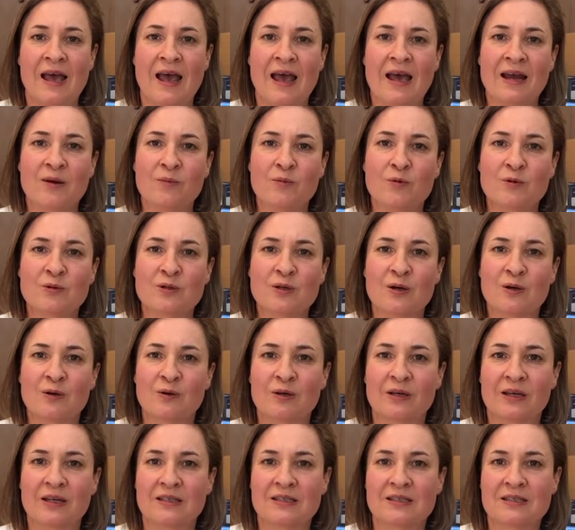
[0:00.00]
And I'm also
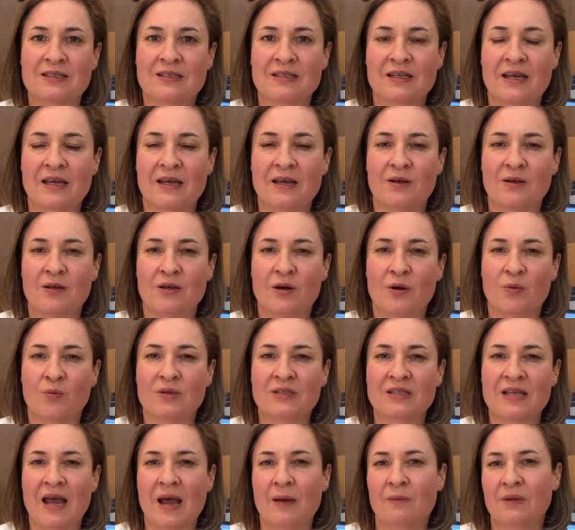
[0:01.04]
looking to see,
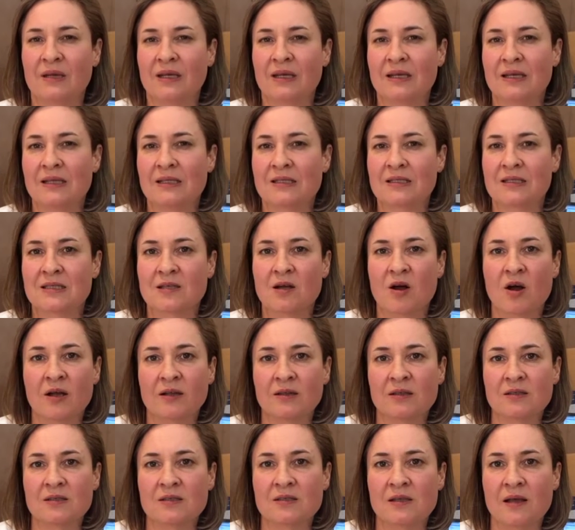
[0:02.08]
what's happening
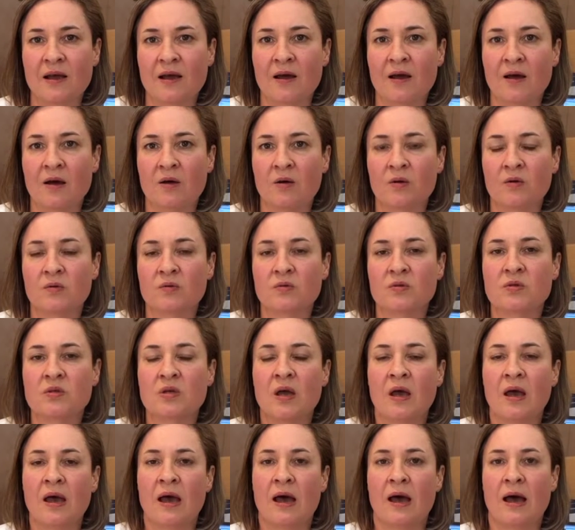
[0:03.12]
inside the cells,
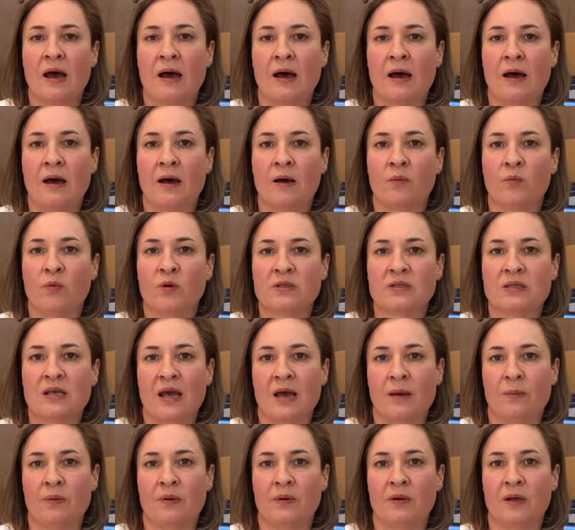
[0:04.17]
what's
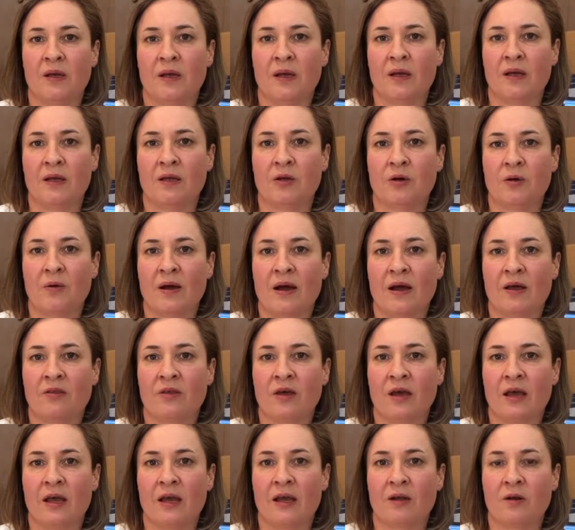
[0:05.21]
happening, are
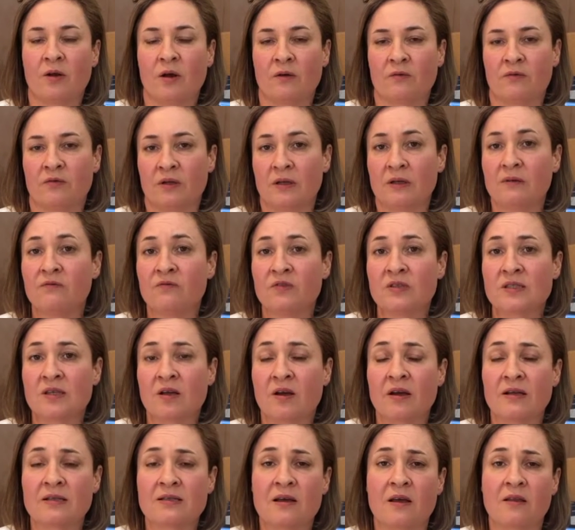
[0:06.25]
they, like for
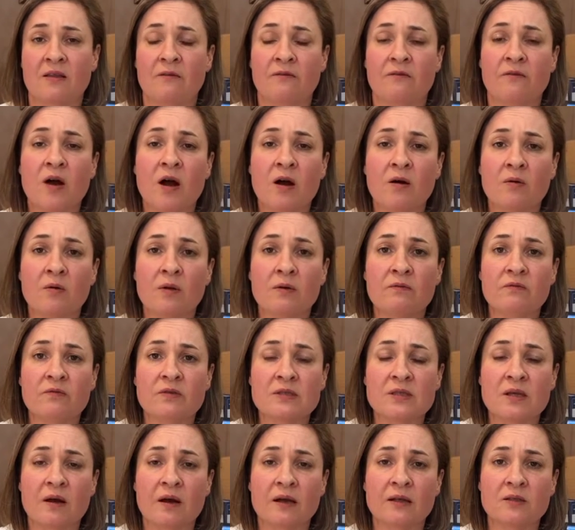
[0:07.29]
lymphocytes, are there viral
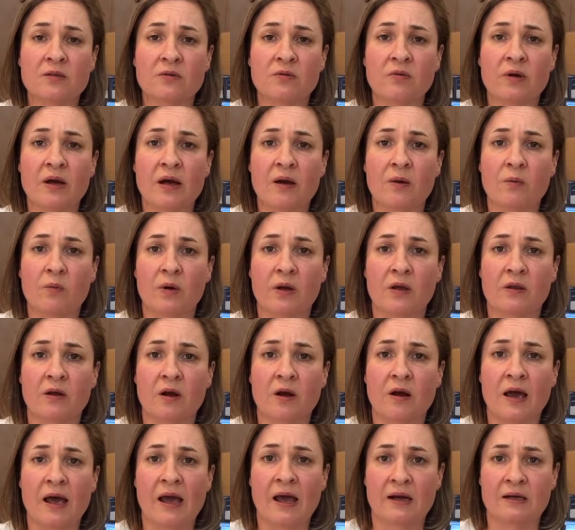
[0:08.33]
lymphocytes around where
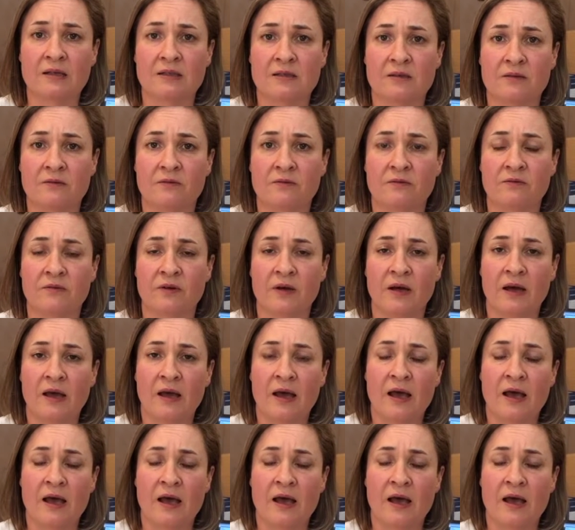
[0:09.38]
they're active,